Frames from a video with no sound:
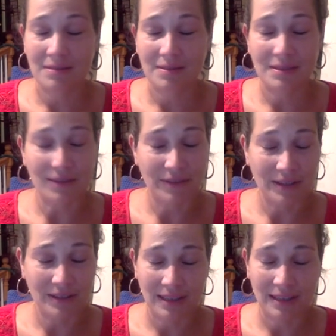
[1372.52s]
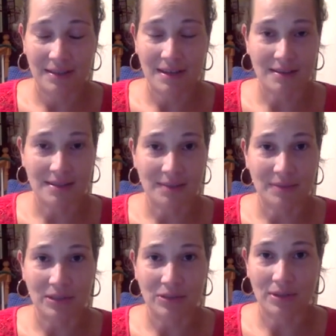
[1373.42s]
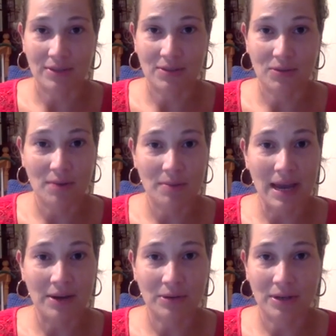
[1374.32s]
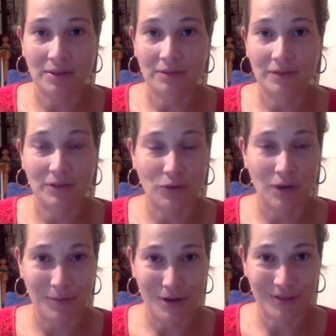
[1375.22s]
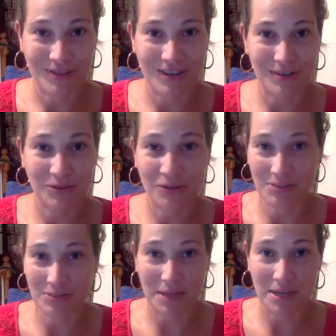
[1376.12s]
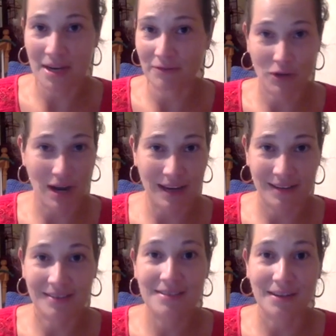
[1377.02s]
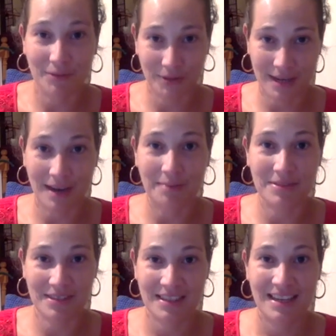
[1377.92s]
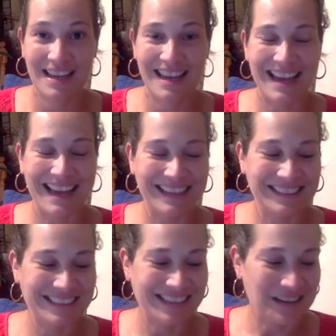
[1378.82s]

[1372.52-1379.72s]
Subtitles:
definitely not something you can scrub out of drywall. So trust me, I've tried several times. And